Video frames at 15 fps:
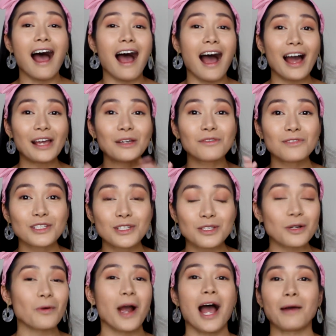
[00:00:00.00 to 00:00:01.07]
I am
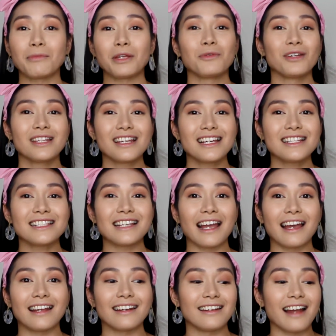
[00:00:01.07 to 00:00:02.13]
so happy with this,
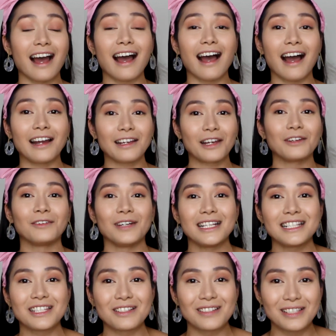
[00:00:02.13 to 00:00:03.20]
and I can't
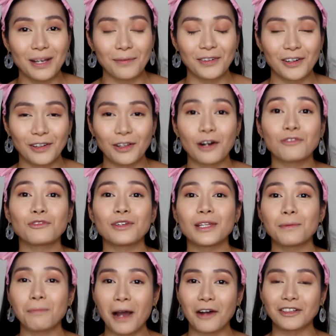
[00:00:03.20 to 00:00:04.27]
wait to top it all off
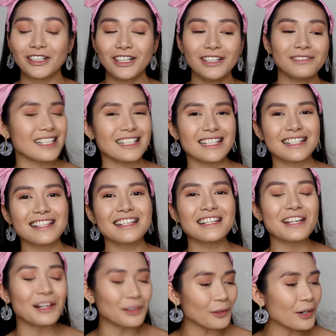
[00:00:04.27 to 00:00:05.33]
with the powder. This is
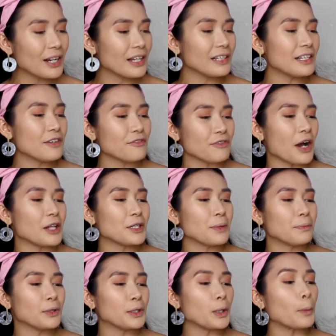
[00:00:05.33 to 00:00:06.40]
the L'Oreal
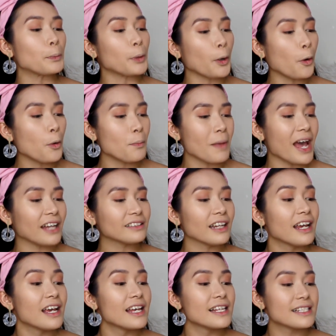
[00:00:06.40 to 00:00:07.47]
Infallible Pro Matte
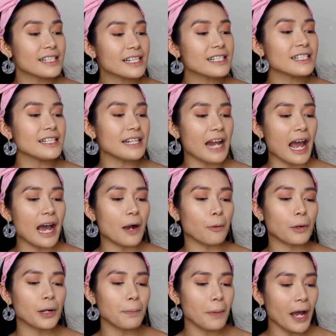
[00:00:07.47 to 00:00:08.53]

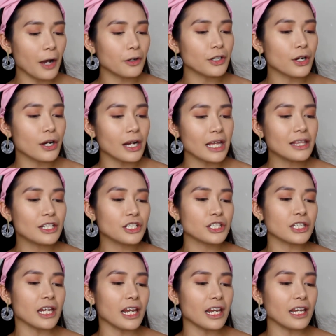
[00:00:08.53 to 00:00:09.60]
16-Hour Powder in the
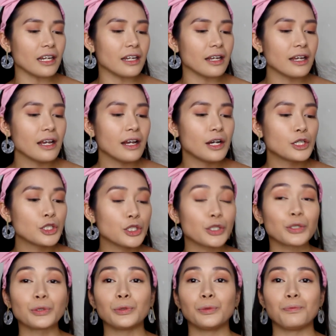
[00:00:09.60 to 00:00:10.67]
shade
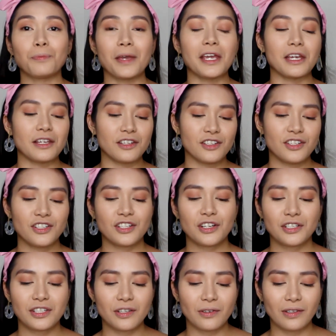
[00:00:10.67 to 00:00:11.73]
True
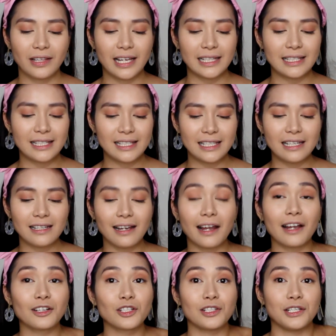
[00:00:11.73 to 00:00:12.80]
Beige. So let's see. I
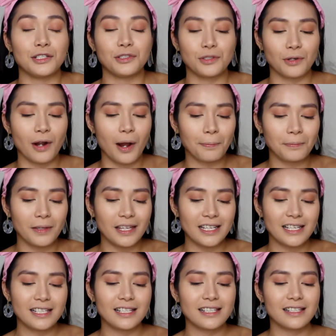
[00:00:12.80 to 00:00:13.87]
actually dropped
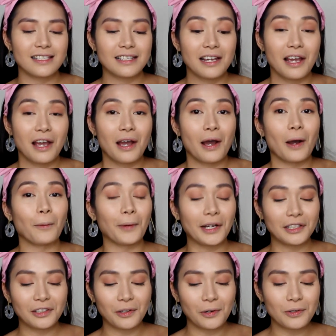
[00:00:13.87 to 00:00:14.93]
this a
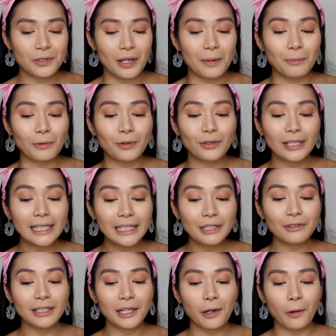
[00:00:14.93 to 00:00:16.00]
while ago, so I'm
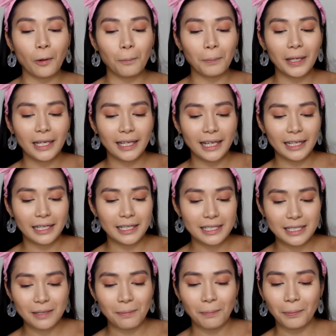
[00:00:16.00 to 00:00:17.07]
really hoping it
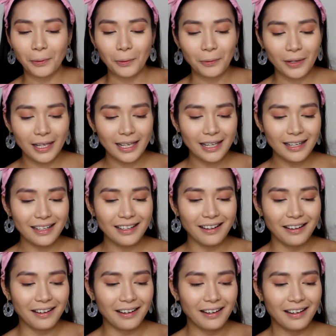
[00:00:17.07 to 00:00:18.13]
isn't broken.
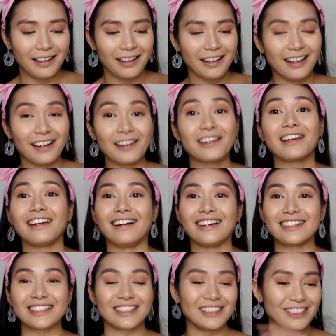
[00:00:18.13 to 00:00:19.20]
Okay,
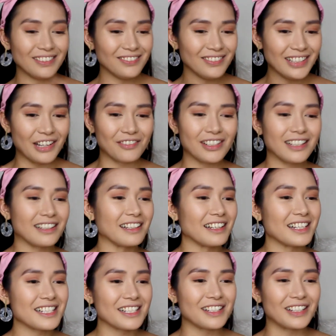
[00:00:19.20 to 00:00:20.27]
awesome. Everything
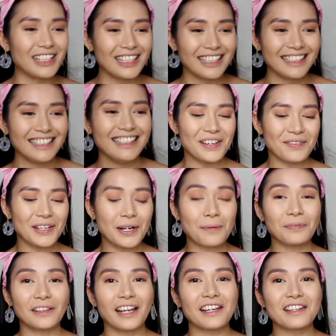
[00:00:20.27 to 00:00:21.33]
is good. I'm gonna
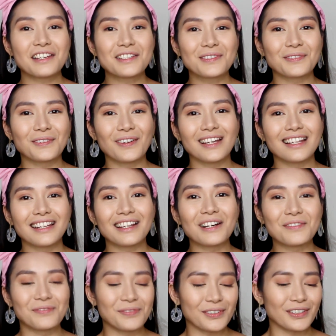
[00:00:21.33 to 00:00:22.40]
apply this with
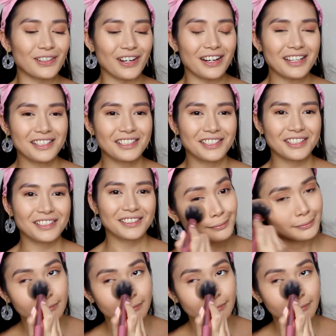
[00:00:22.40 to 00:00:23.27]
a brush.